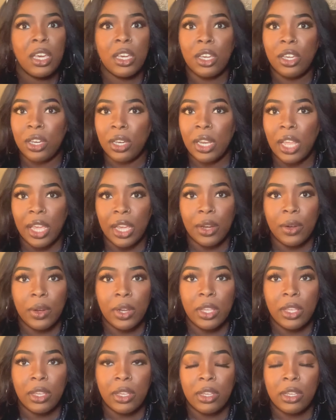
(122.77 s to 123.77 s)
good
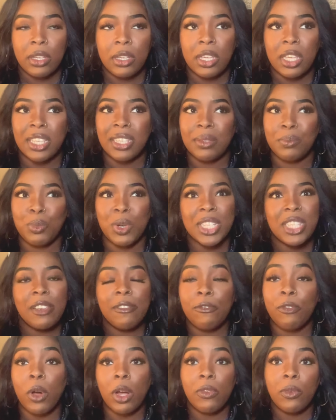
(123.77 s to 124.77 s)
area. It
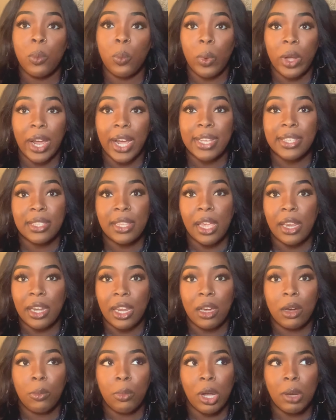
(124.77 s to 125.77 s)
wasn't far from where I stay
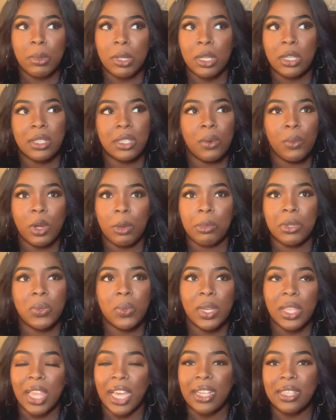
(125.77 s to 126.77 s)
now, probably somewhere
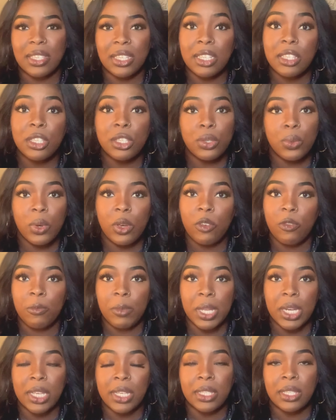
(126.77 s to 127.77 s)
between like 10 to 12
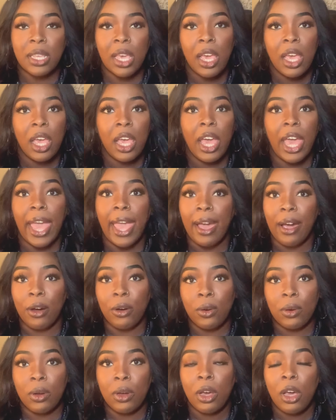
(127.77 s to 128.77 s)
minutes
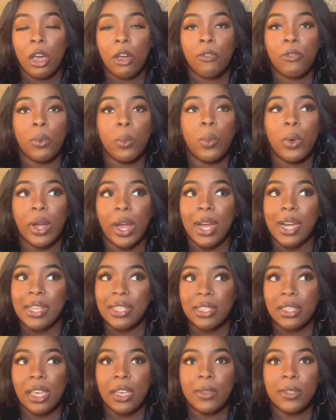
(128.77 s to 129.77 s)
out from where I
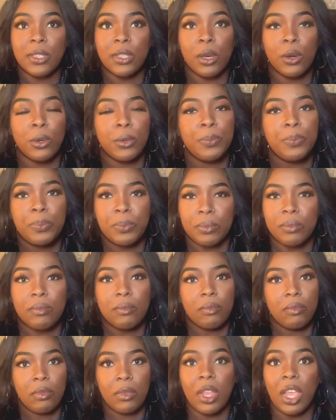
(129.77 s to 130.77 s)
stay. So
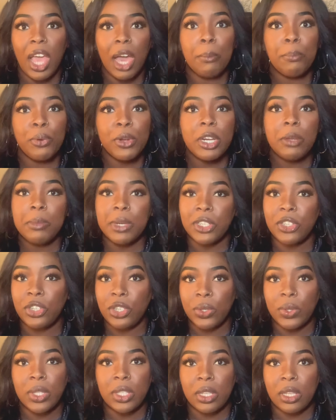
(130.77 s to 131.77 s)
I'm pretty much
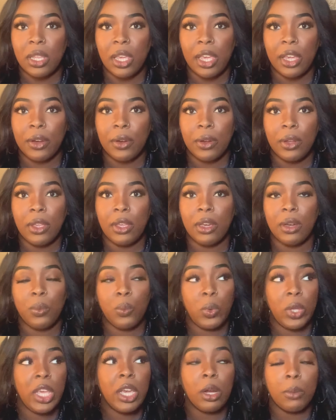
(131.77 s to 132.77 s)
used to the area.
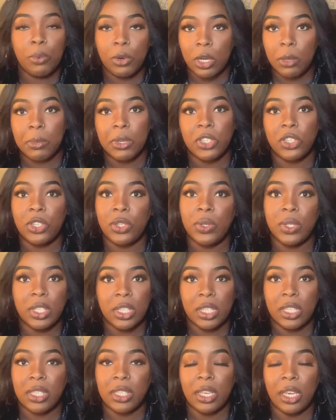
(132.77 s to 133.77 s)
We are pretty much used to
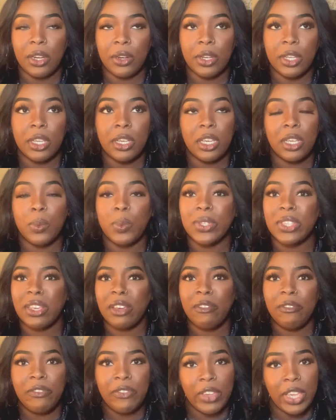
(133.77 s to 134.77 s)
this area. It was
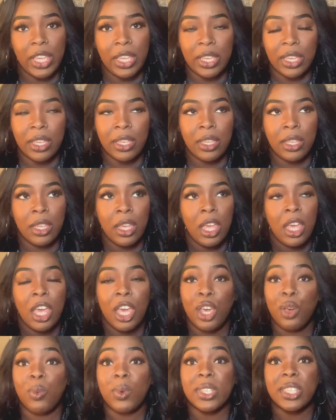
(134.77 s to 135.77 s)
convenient.
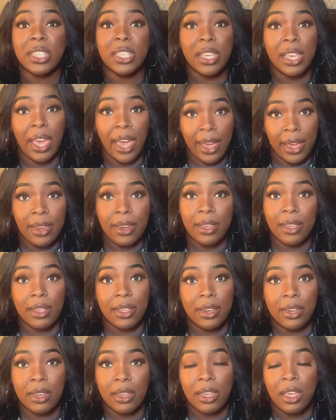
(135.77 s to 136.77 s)
It was
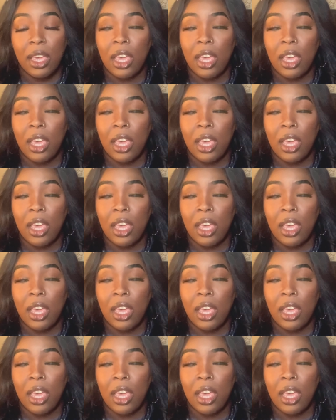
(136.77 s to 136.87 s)
gated.